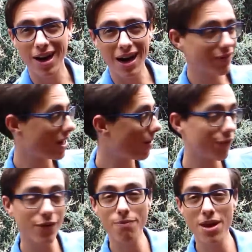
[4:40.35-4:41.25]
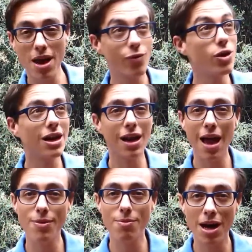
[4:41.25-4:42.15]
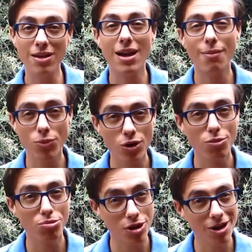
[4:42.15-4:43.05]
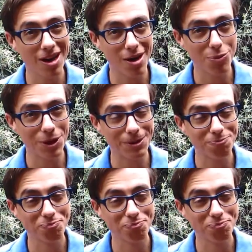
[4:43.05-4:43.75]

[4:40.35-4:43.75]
I've come from there, I've already climbed the mountain, I'm doing pretty damn well.